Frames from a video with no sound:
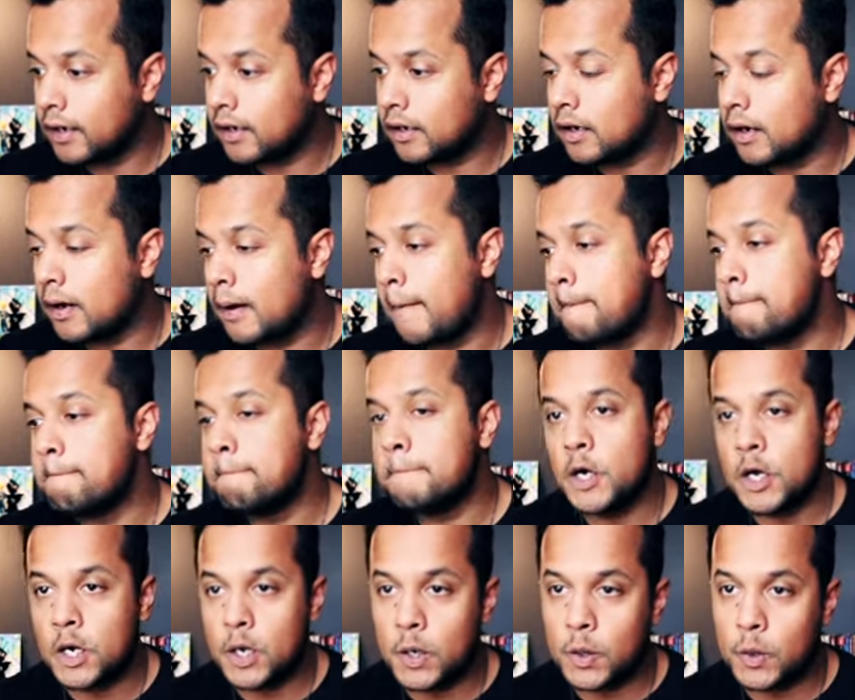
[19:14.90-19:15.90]
it,
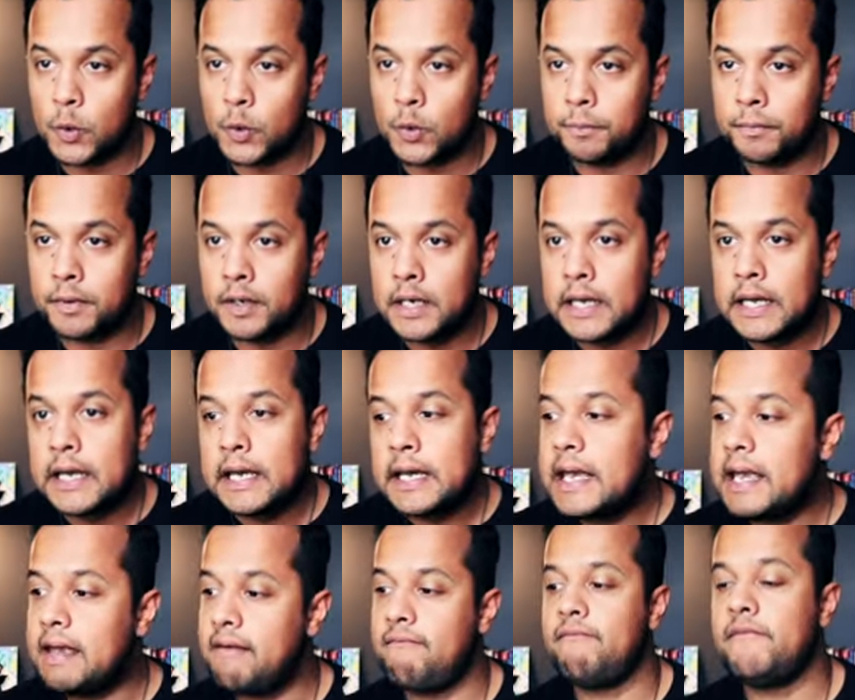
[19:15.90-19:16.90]
kaboom,
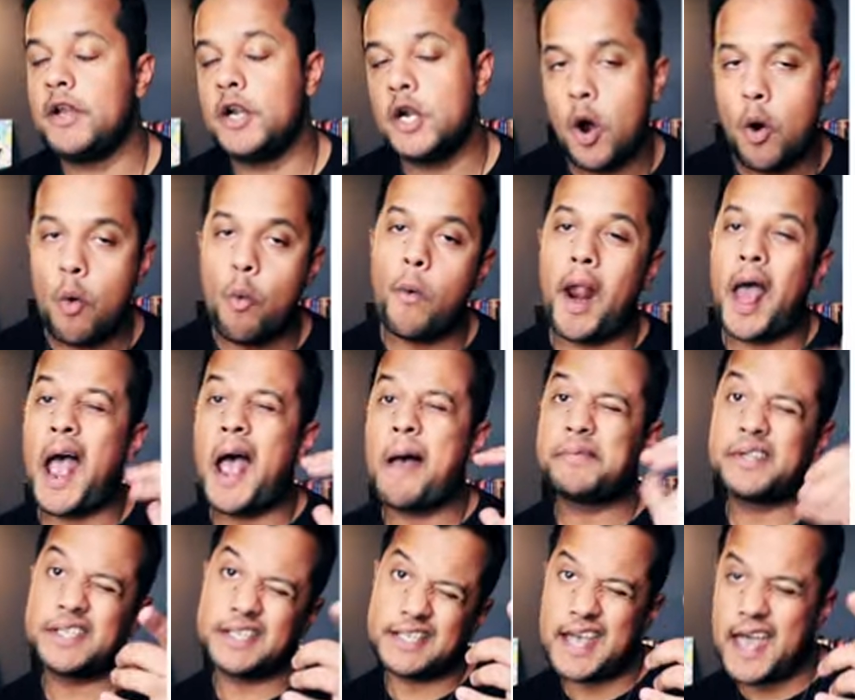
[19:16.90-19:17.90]
if you know what I'm
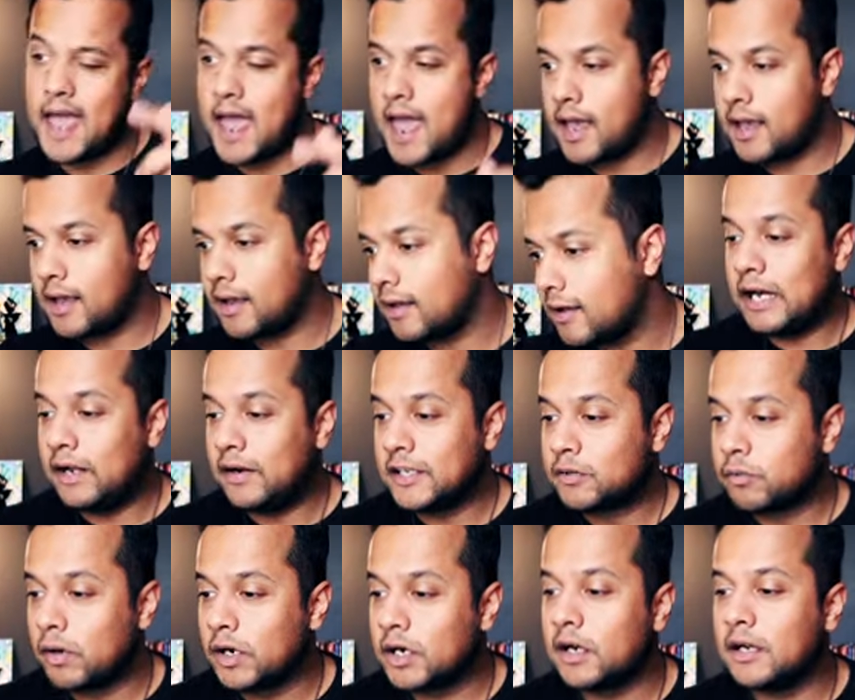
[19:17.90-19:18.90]
saying. Now
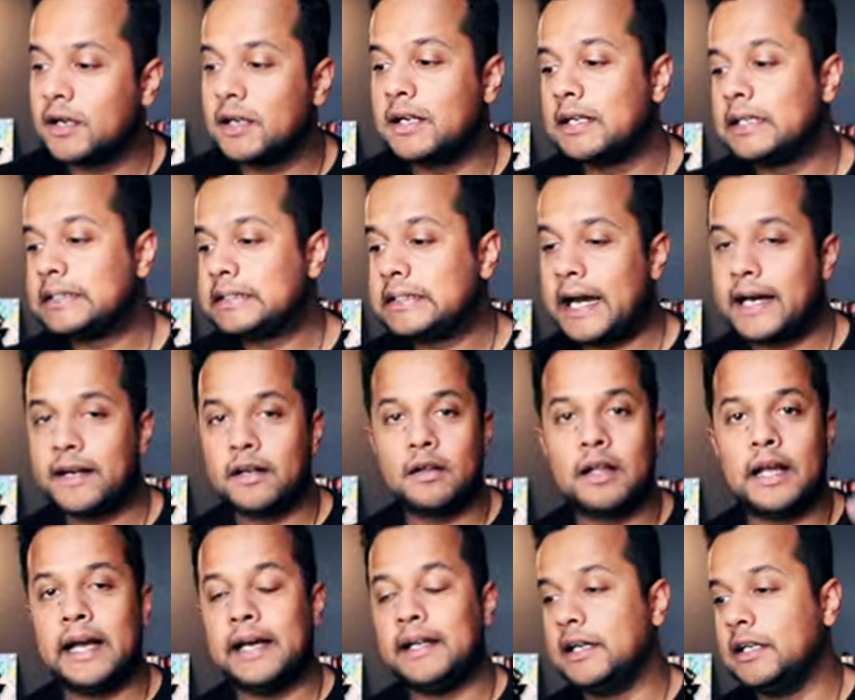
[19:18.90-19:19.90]
let's work on a
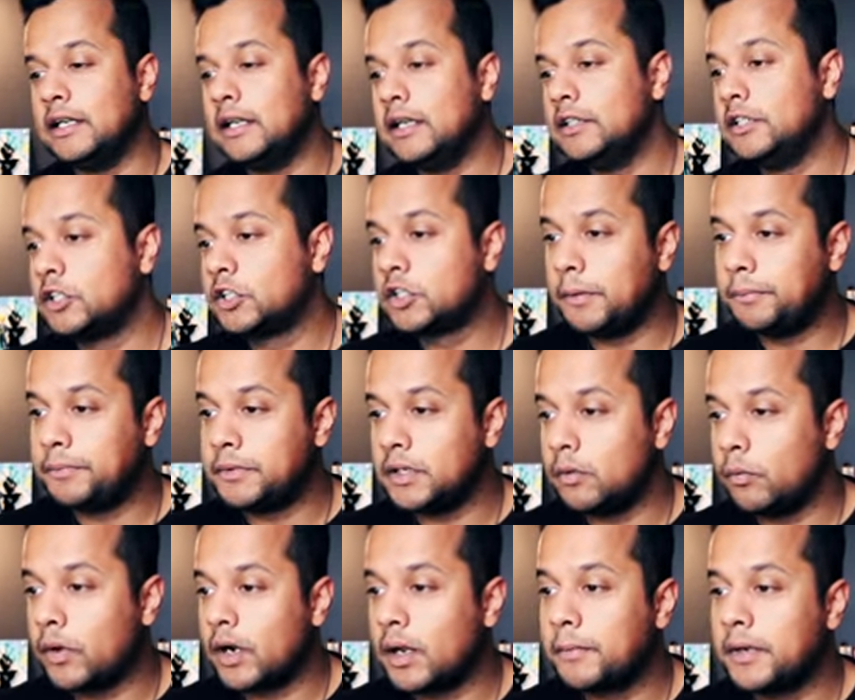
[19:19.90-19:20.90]
title and a
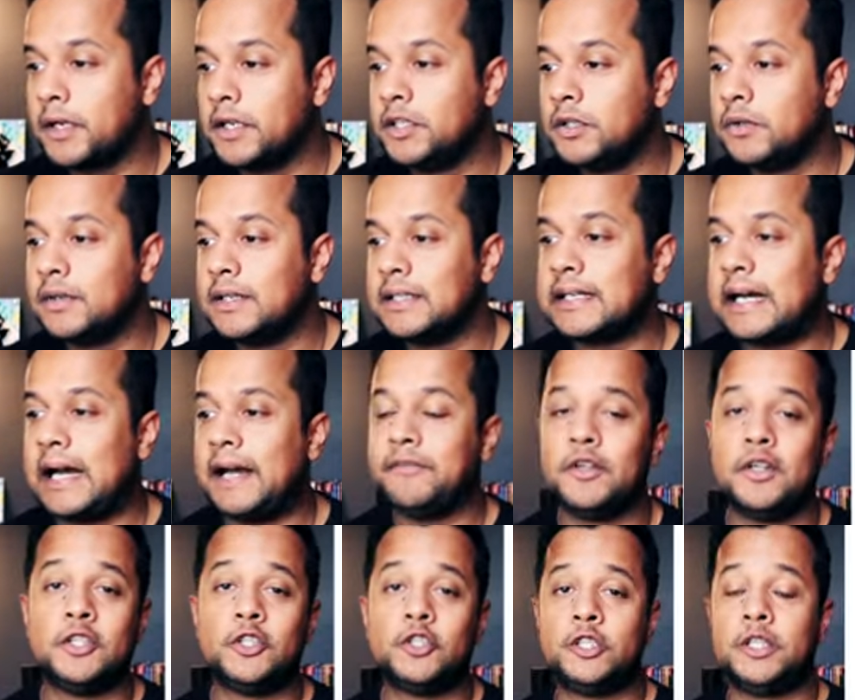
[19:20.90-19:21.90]
description. What I'm gonna do is, I do
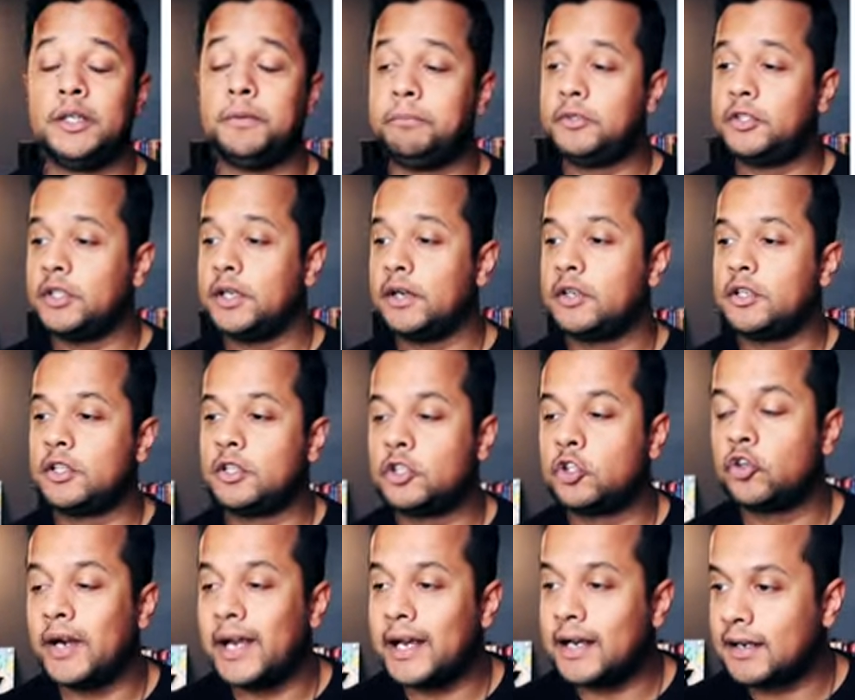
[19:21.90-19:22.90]
this cheap
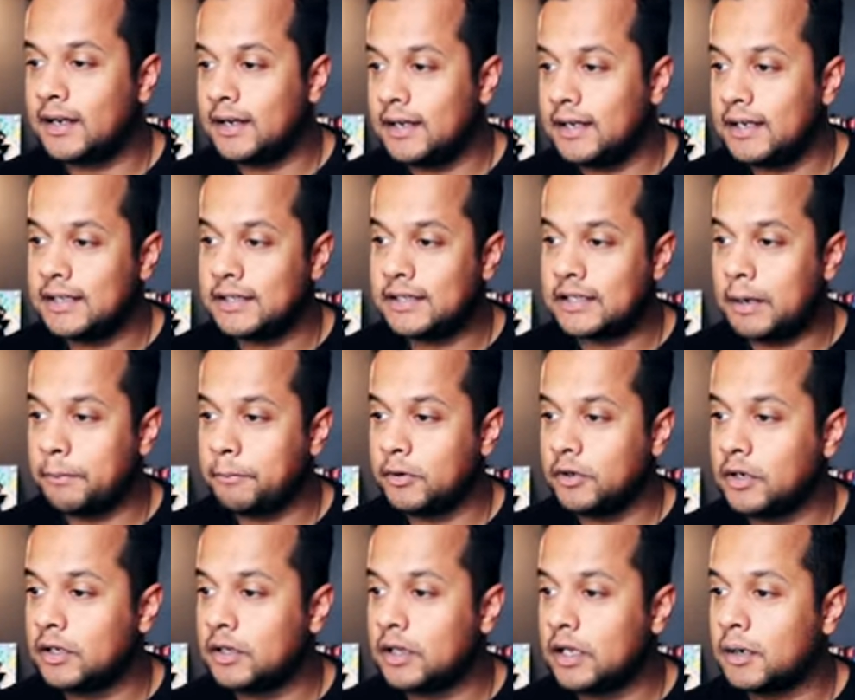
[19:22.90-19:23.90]
trick, is I'm
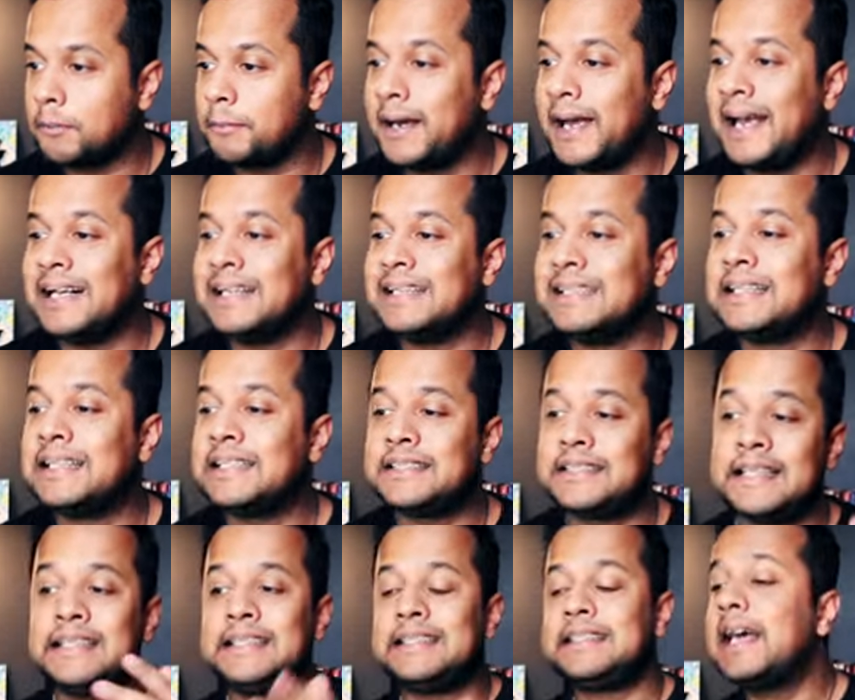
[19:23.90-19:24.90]
gonna click on my
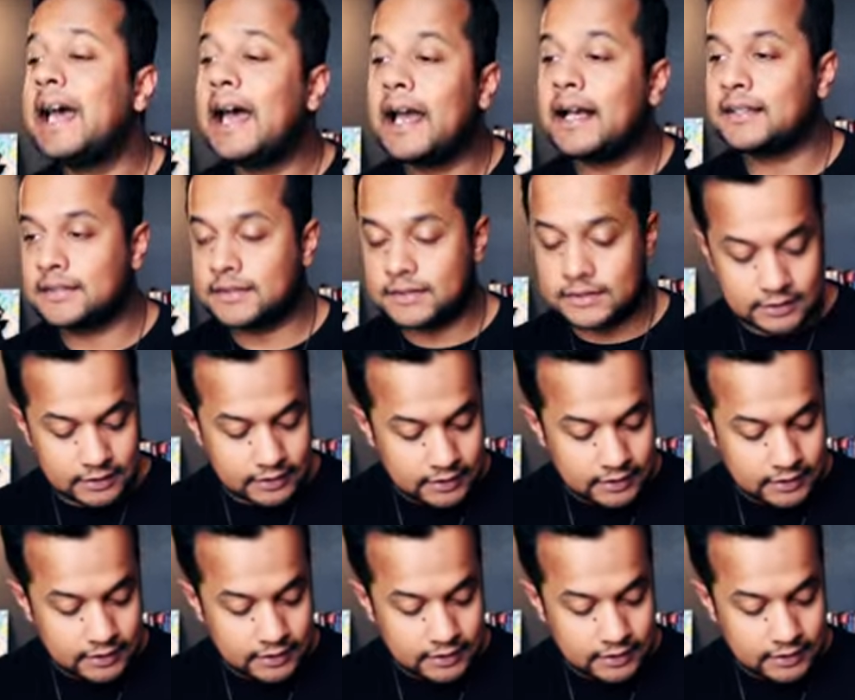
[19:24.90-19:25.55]
existing text,